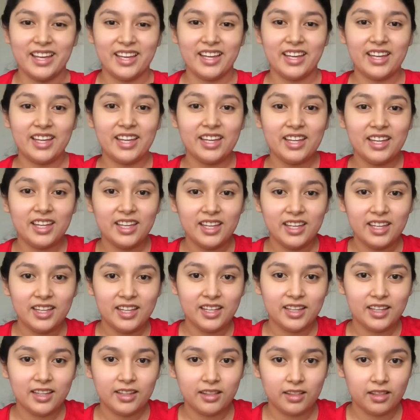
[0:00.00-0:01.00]

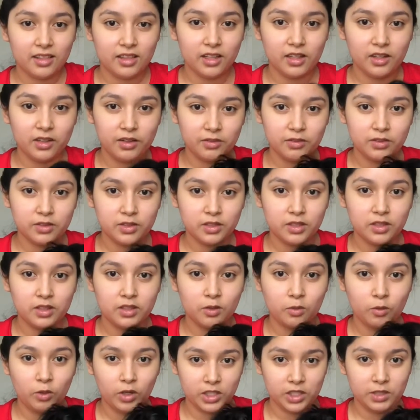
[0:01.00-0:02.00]
He loves
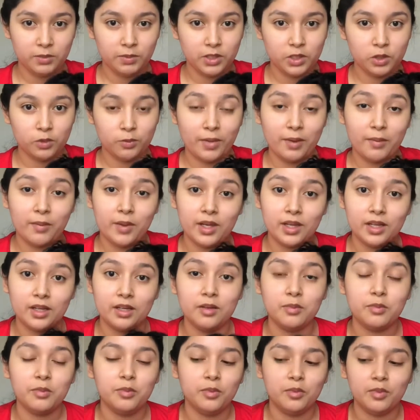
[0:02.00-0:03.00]
watching me do my
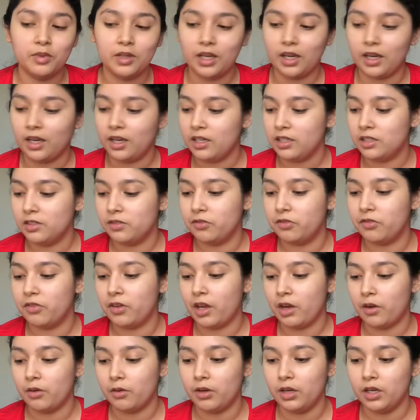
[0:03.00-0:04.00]
makeup. Like, he's
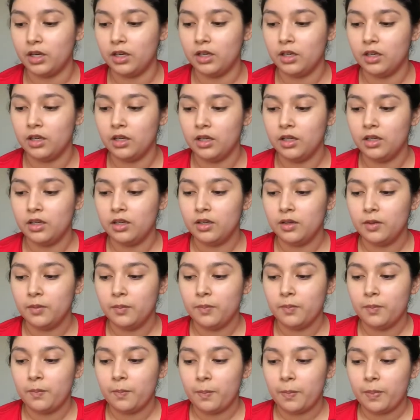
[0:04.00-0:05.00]
very
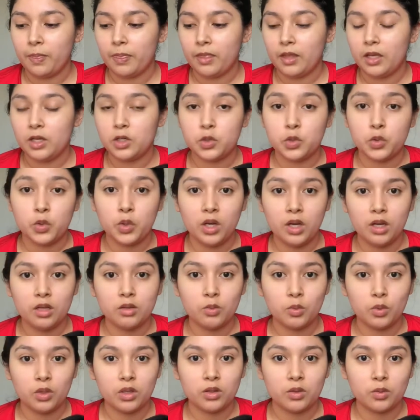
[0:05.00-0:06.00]

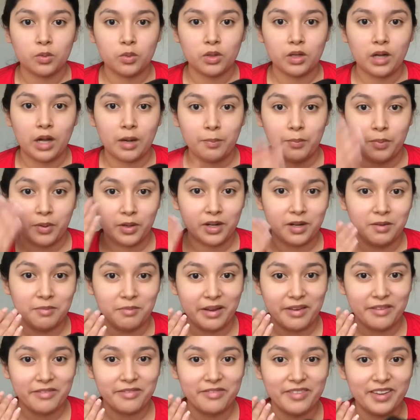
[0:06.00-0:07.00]
intrigued with what I put in
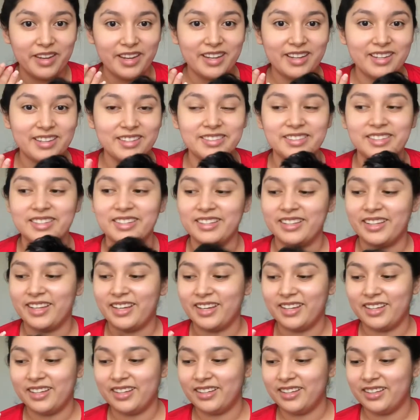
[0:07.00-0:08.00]
my face, and
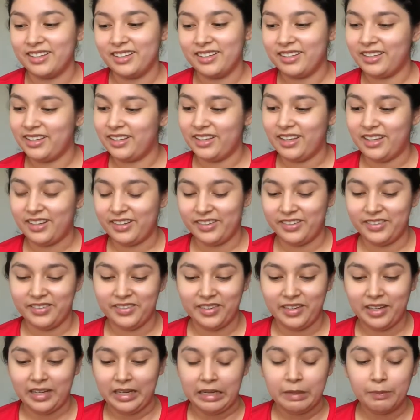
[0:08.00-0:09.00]
like, I don't know,
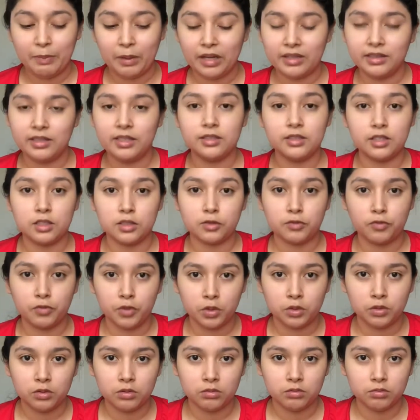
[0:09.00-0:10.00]
he probably thinks it's
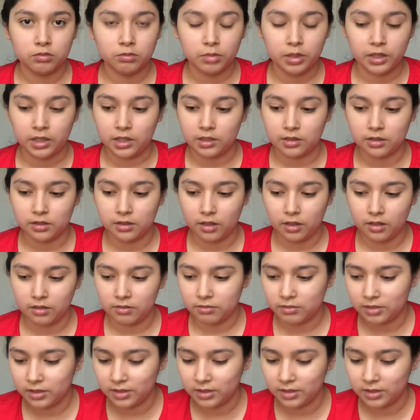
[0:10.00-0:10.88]
food, but it's not.